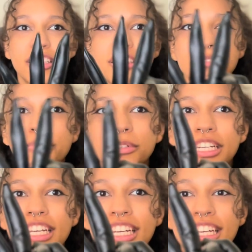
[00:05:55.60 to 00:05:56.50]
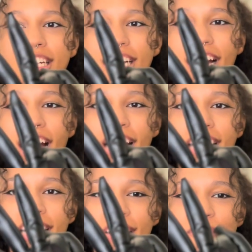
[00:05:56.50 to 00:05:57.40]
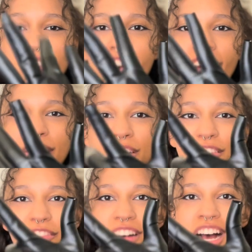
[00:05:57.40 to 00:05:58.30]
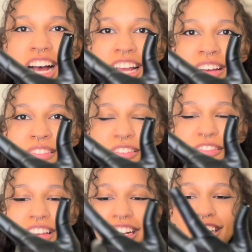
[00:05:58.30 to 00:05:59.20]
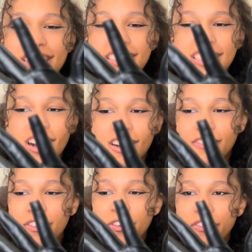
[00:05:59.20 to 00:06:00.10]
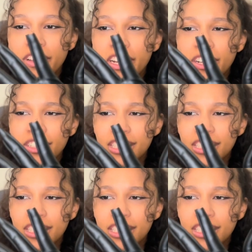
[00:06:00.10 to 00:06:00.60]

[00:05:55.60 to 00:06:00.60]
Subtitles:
3 out of the 5 fingers are full fingers.